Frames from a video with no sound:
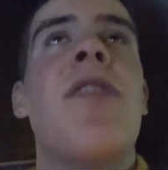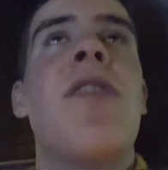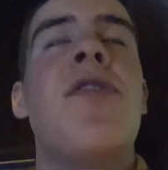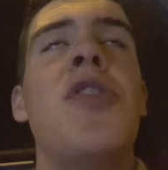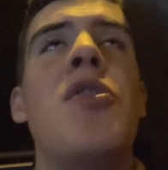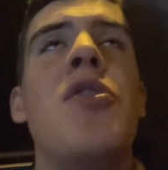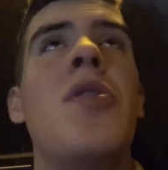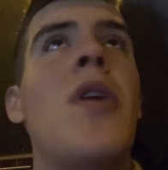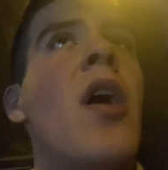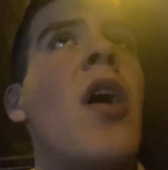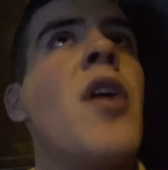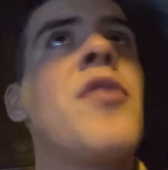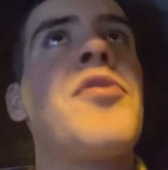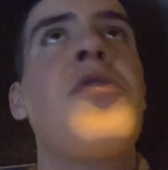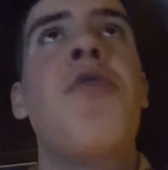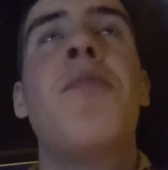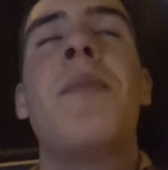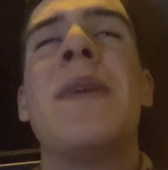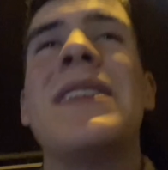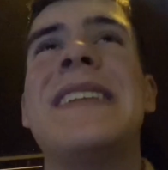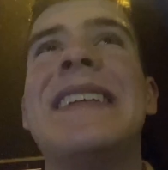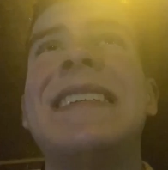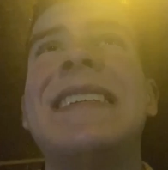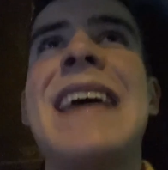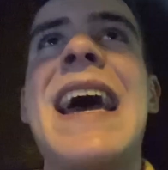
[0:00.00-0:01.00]
Newcastle.
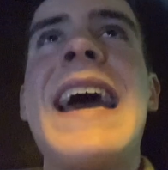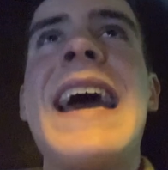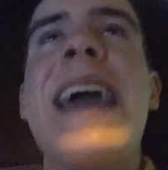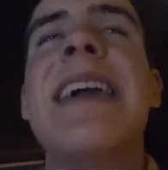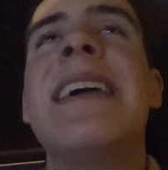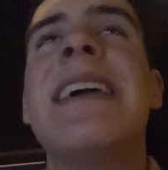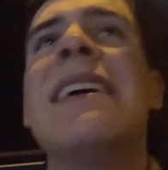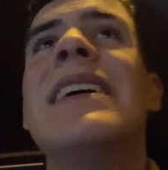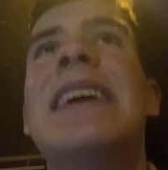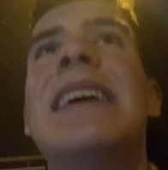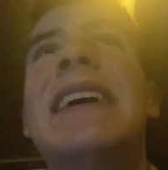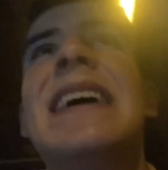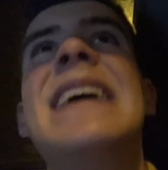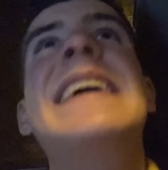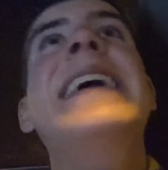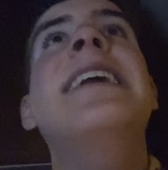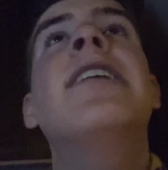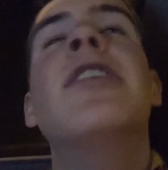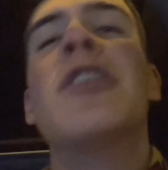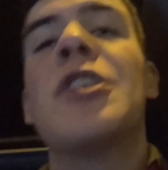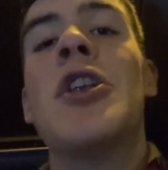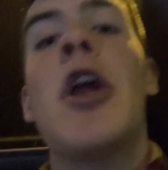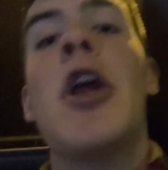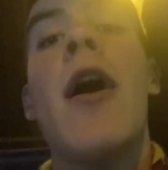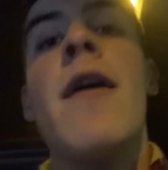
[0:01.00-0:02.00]
But today, he
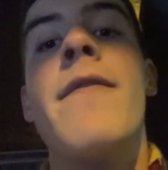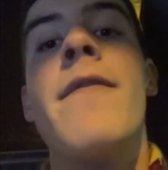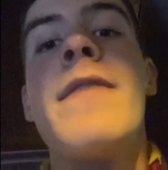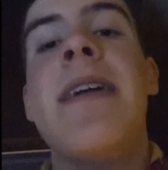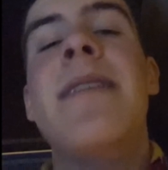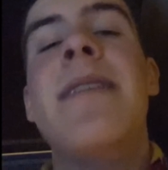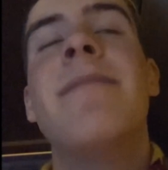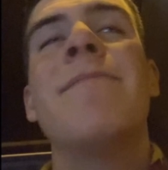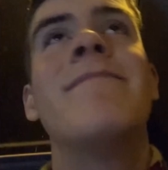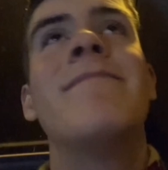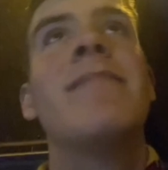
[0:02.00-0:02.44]
looked nervy.